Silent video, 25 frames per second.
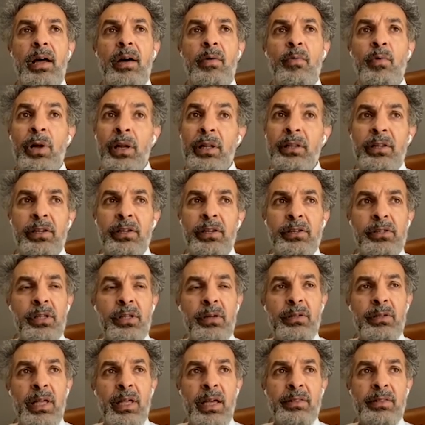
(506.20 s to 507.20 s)
Well, there's
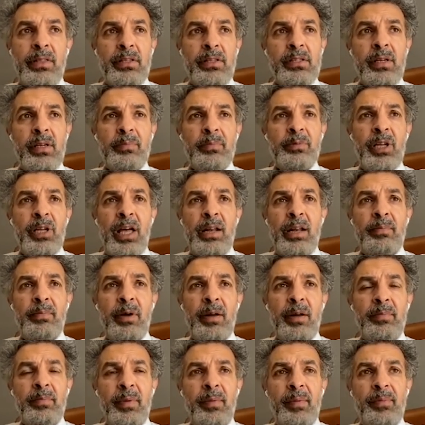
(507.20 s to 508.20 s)
no doubt that some
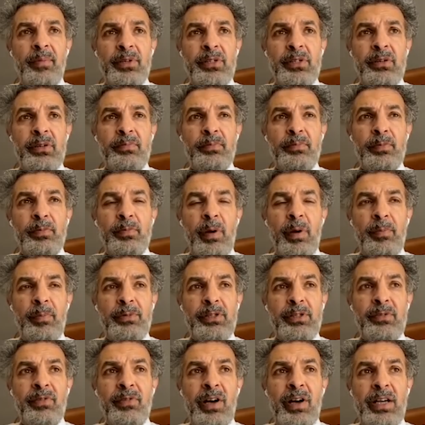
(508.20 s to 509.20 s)
Taliban members and
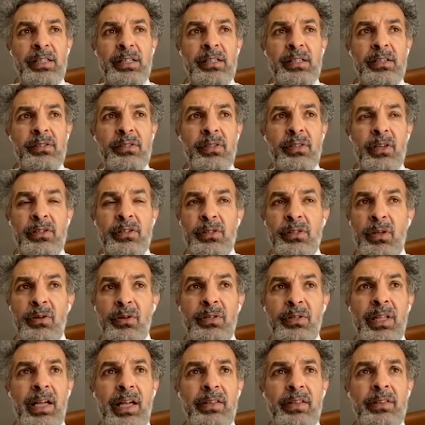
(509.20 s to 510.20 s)
members of ISIS, there's
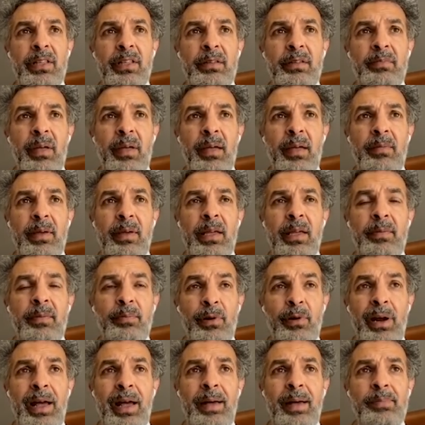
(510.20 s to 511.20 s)
no doubt that maybe
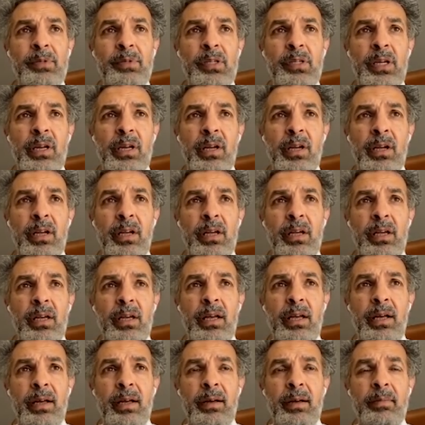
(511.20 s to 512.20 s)
perhaps
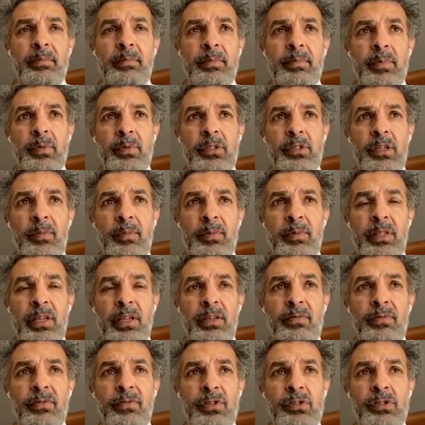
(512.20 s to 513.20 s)
some of
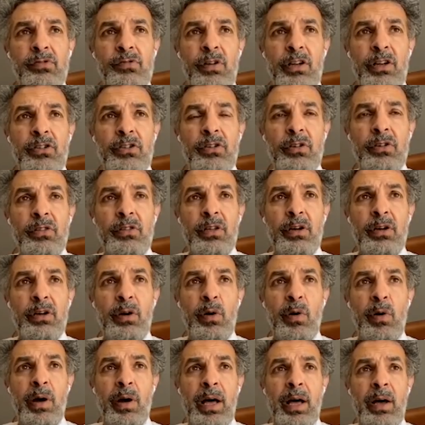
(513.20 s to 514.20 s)
the infrastructure and the
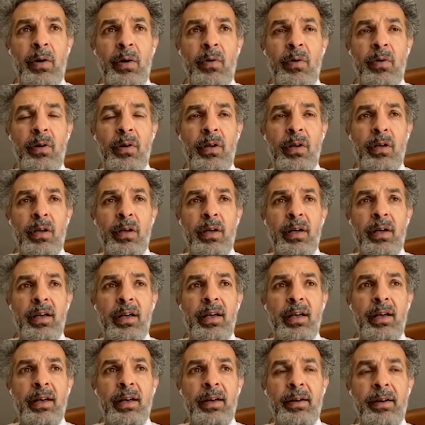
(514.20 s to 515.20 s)
know-how
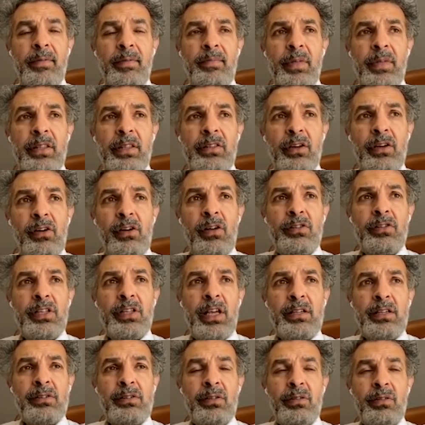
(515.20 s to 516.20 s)
and the
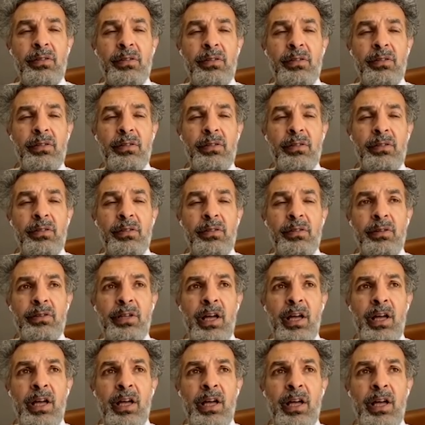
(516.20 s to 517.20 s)
contacts of
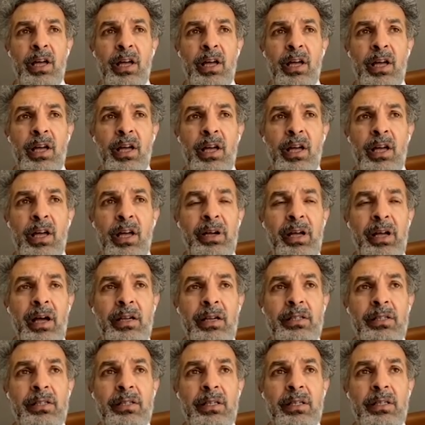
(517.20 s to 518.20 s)
the Taliban were also used
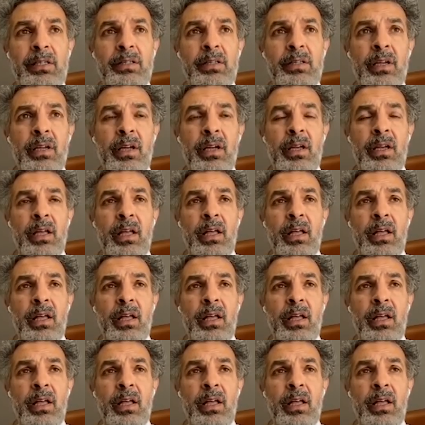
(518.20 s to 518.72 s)
by ISIS.